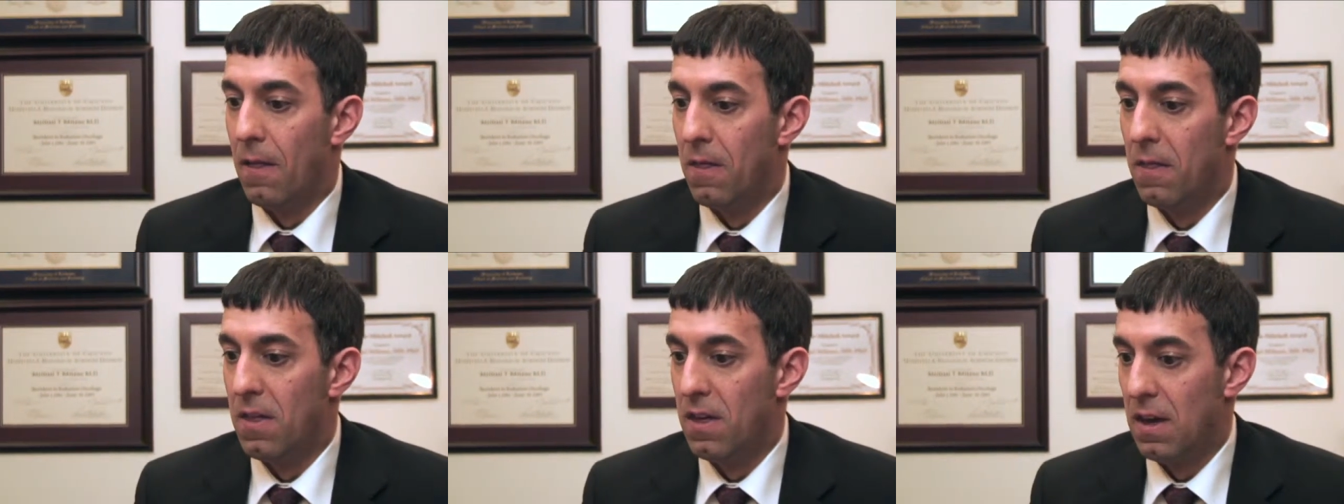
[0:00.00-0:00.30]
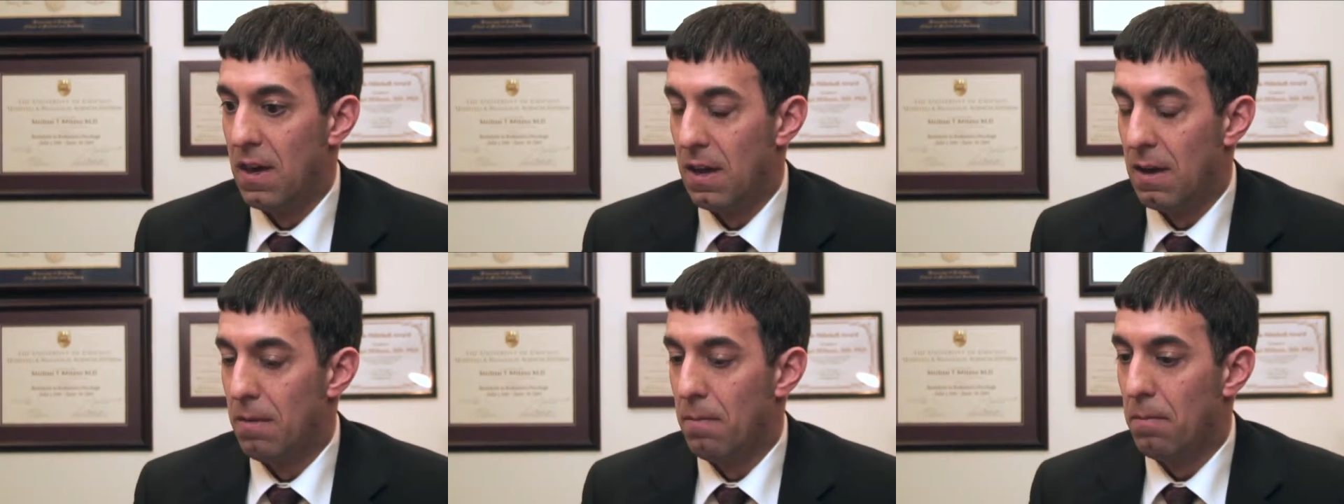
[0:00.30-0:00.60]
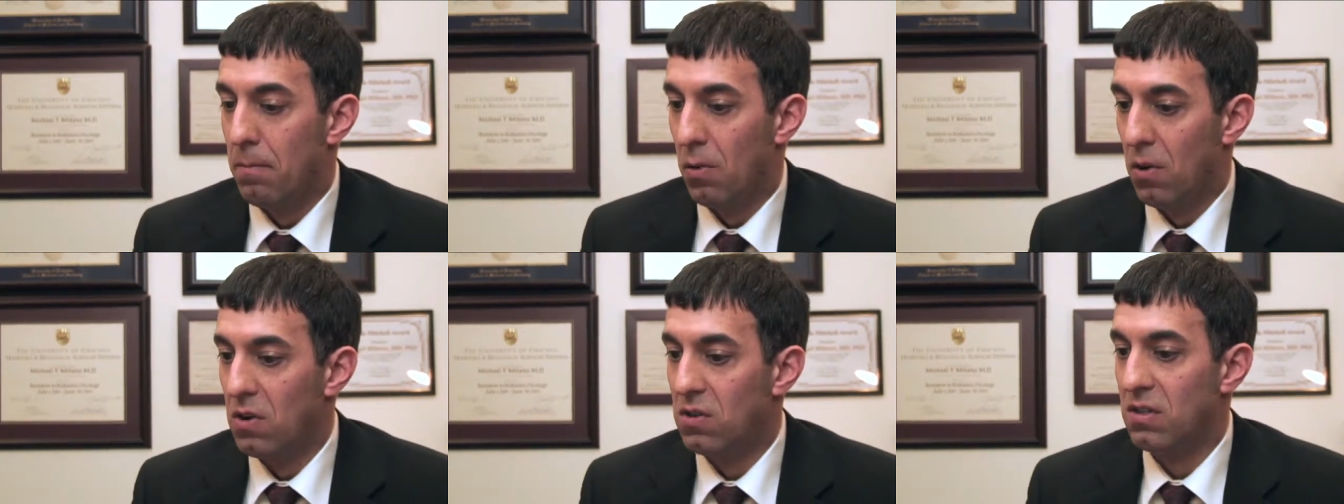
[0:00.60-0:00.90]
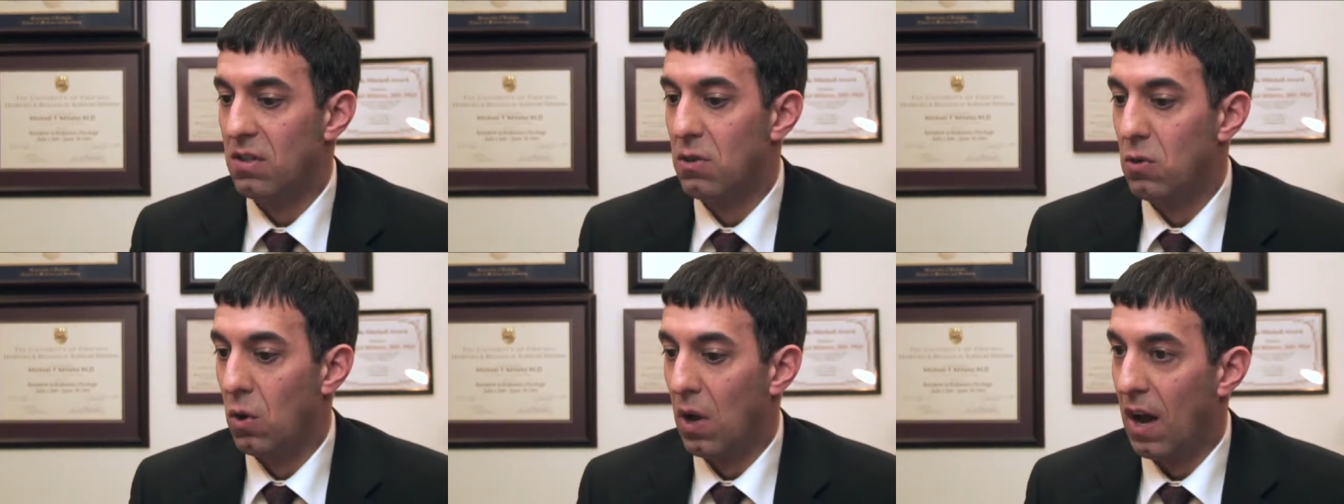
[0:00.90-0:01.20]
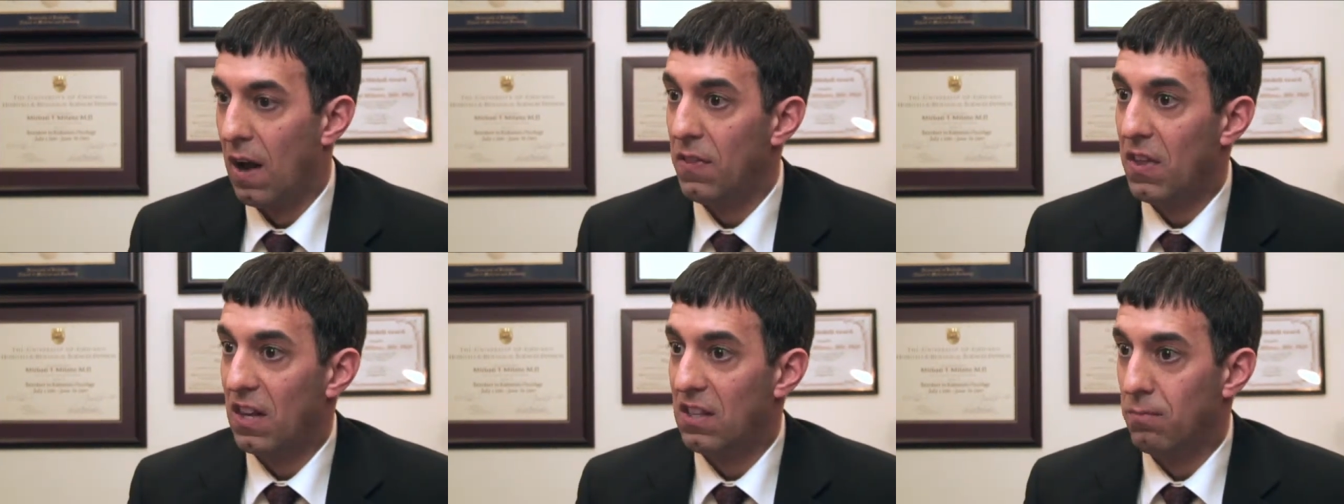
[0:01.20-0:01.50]
the person who
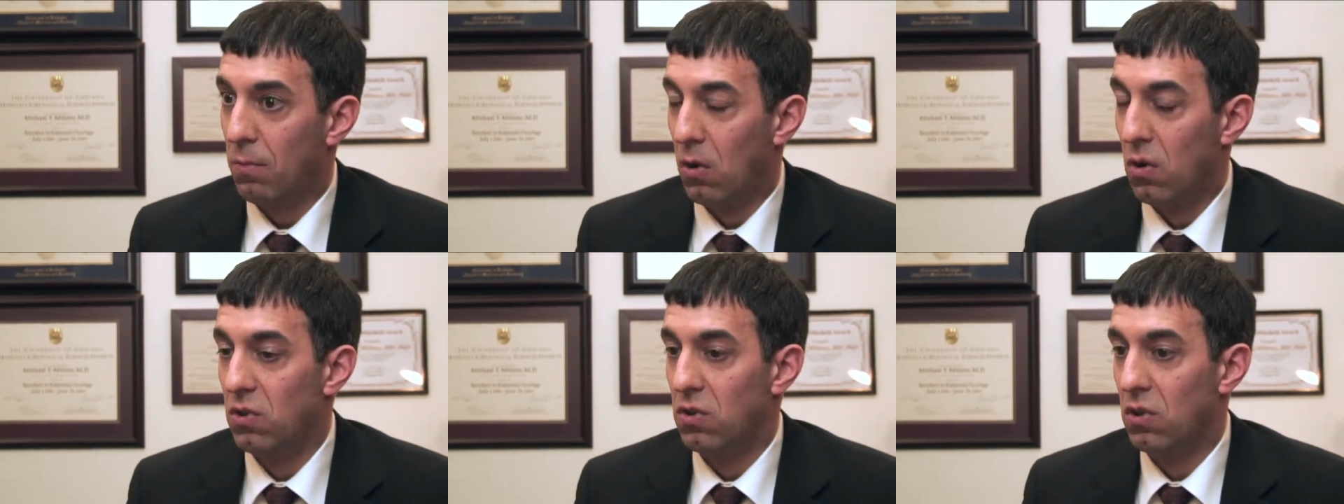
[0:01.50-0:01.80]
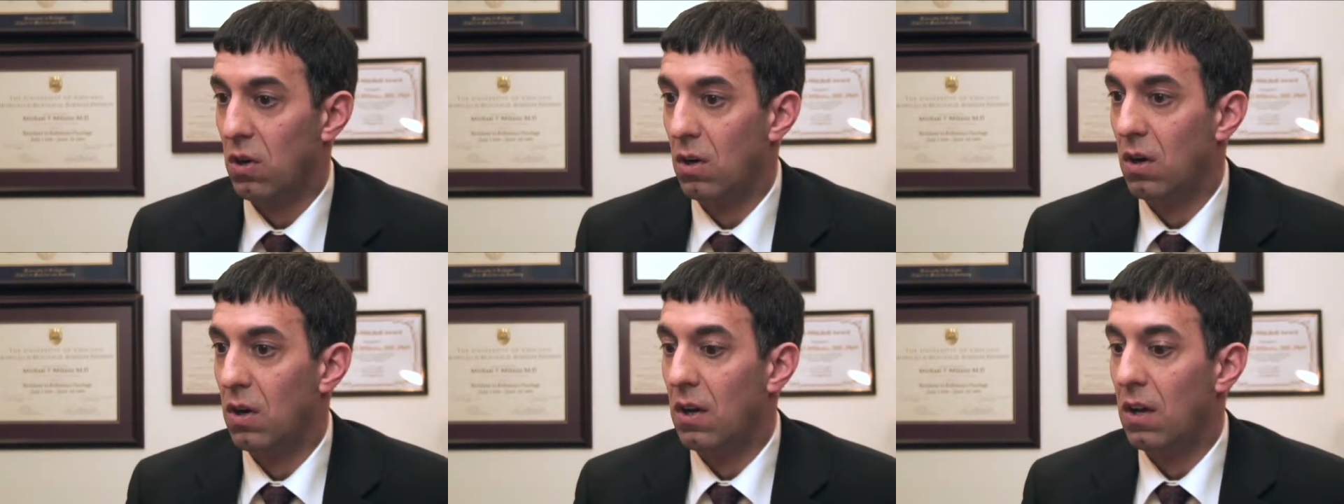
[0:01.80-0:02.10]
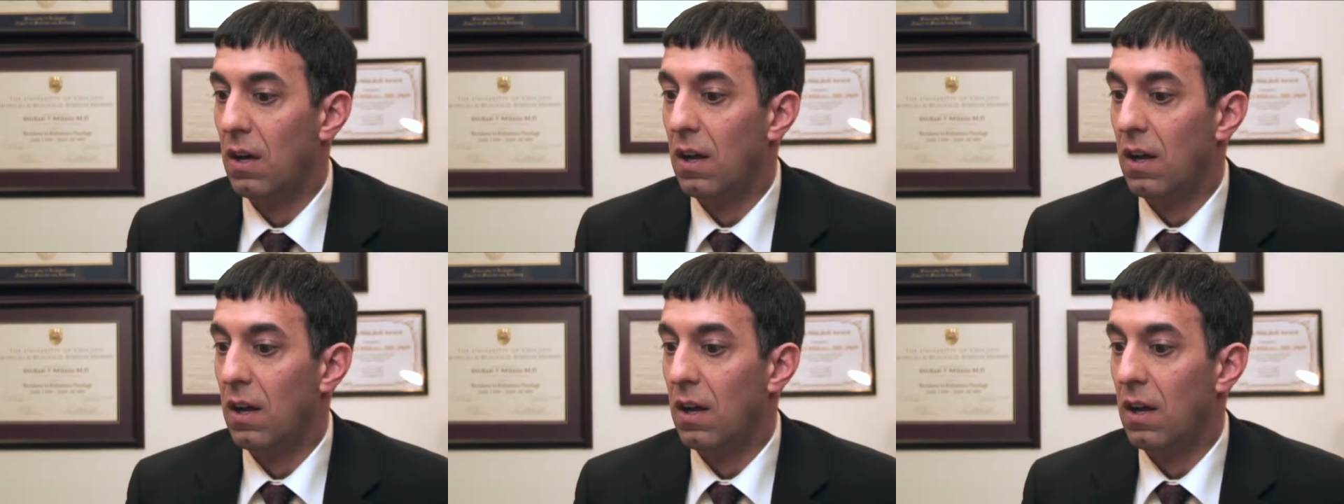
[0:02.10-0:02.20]
had the exposure